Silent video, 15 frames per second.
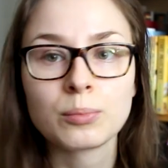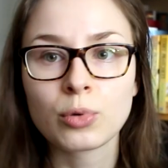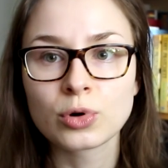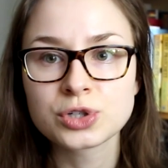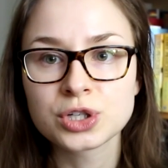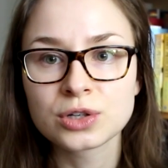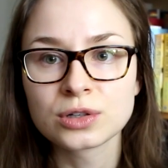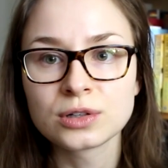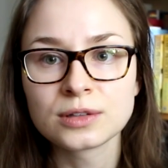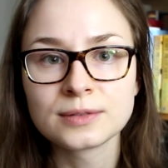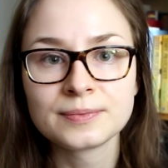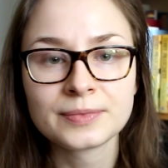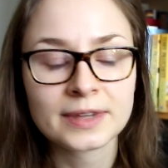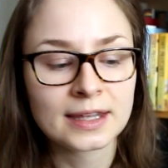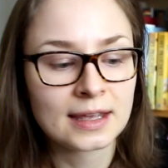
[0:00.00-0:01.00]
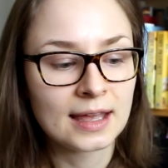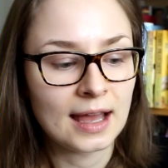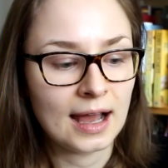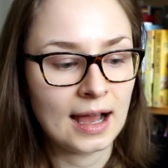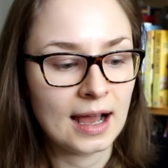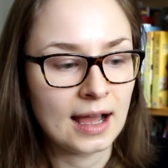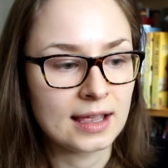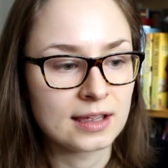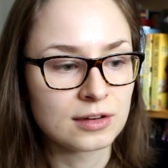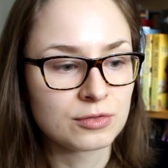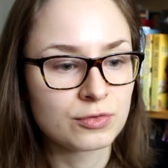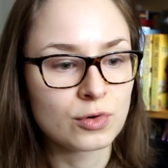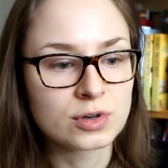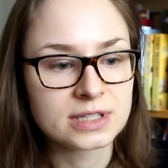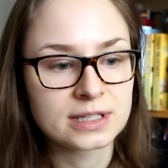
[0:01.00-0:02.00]
Portugal, in
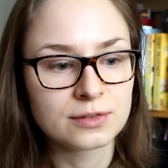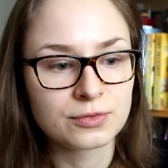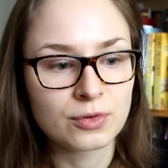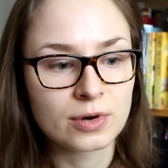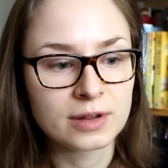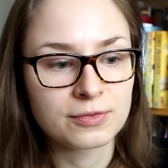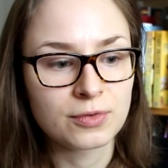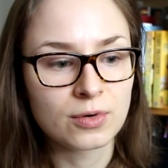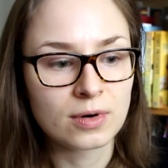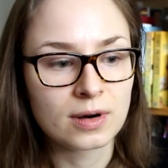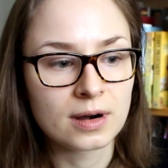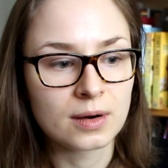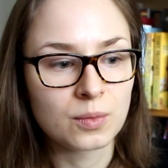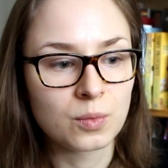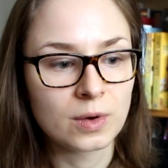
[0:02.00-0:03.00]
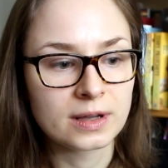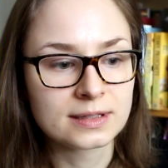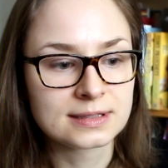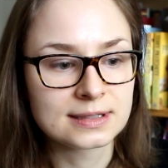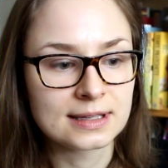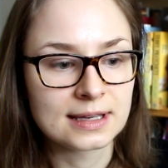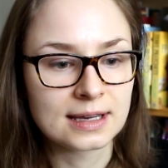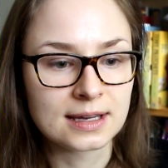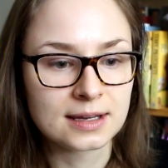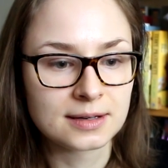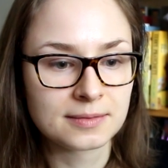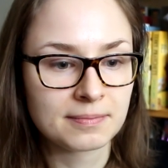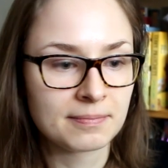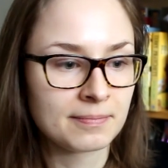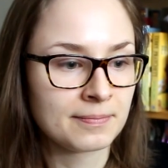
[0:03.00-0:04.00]
1444, was
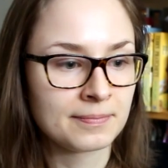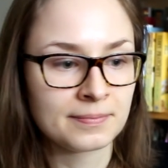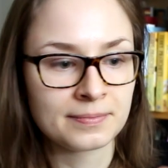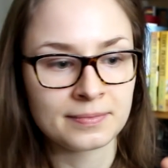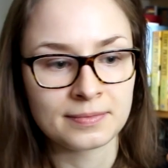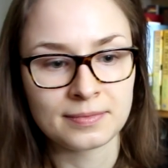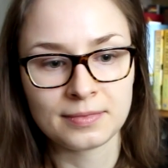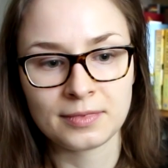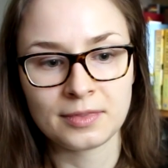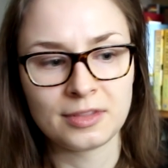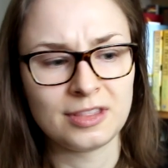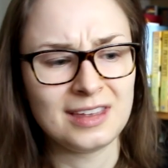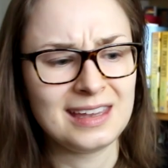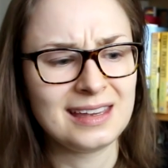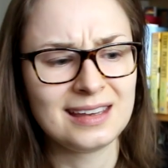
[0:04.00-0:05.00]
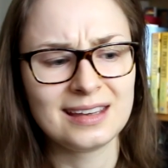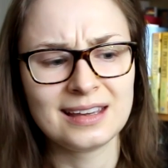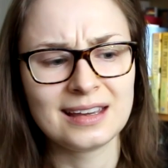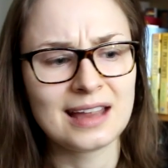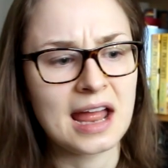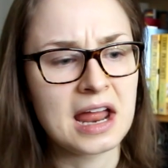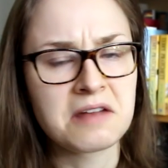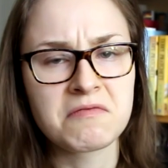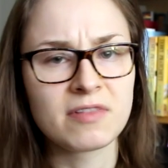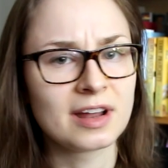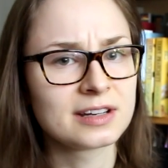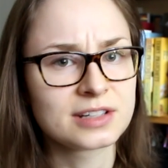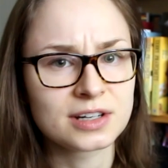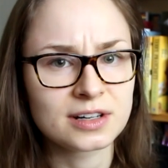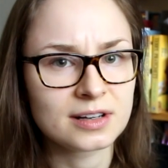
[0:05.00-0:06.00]
like the
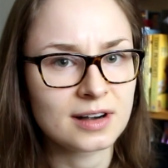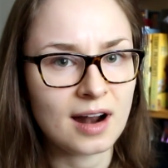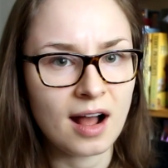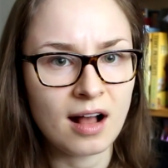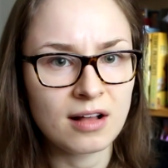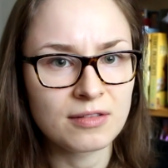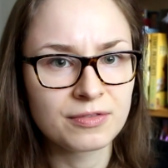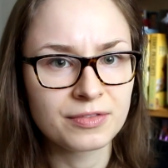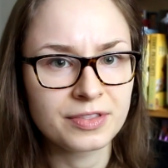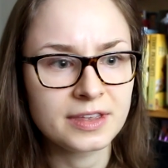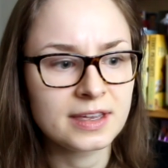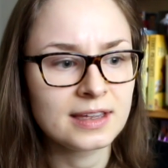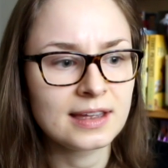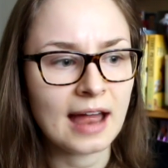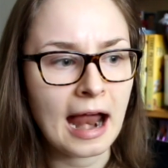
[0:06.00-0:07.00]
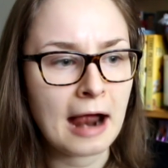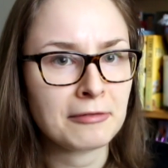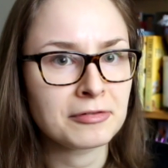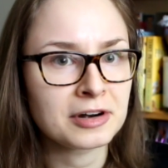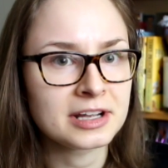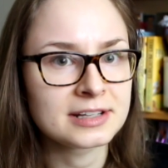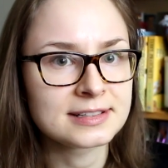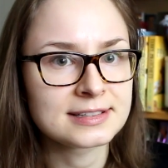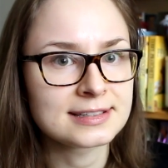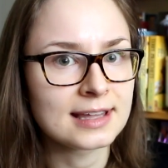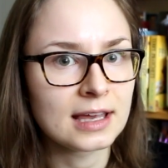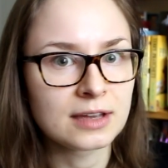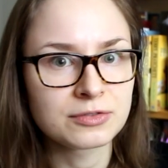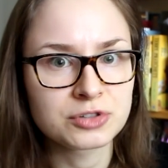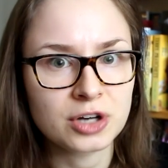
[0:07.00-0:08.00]
inventor of the African
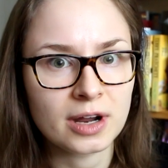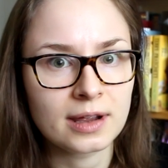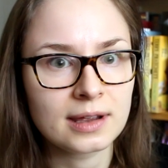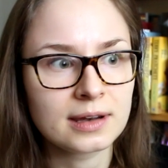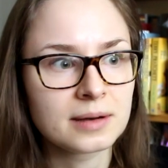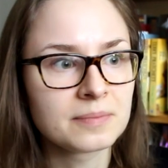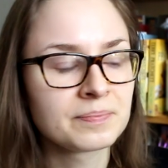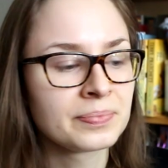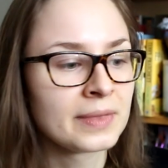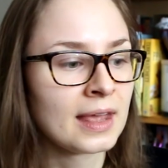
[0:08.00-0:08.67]
slave trade.